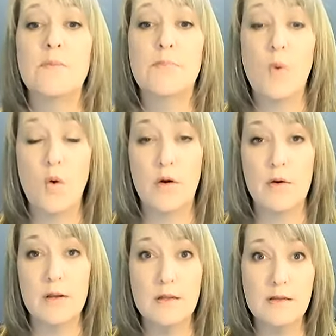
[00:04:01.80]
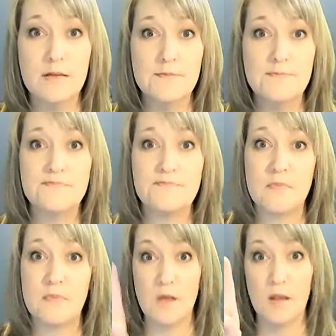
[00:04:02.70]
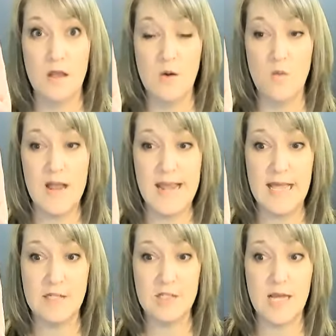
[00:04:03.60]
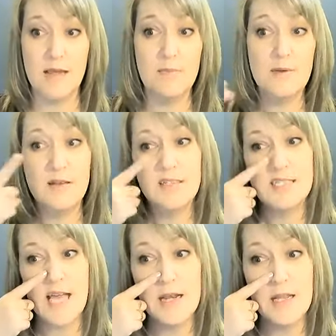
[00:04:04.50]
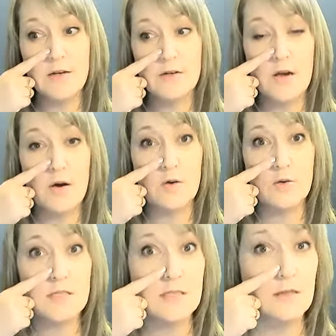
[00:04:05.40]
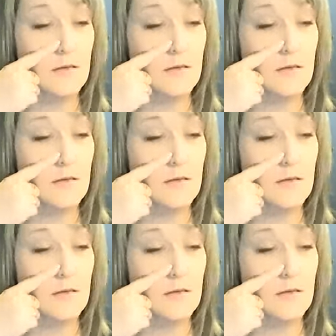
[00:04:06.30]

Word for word: bored, a one hand shape, side of your nose,